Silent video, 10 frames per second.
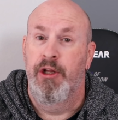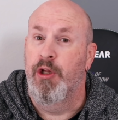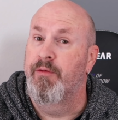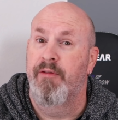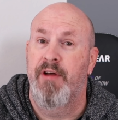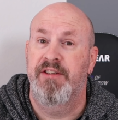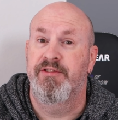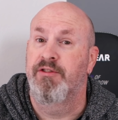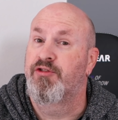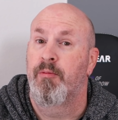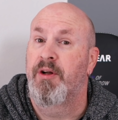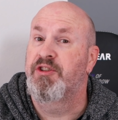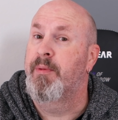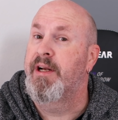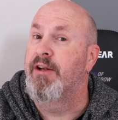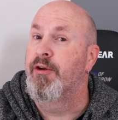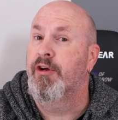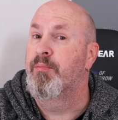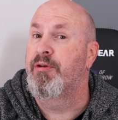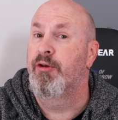You've invested so much money in your
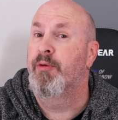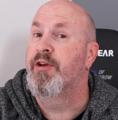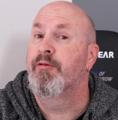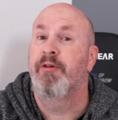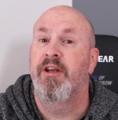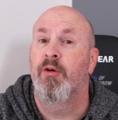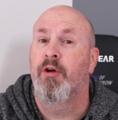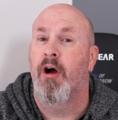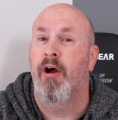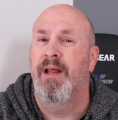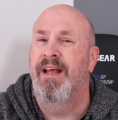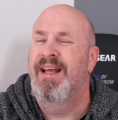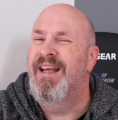computer and your video card.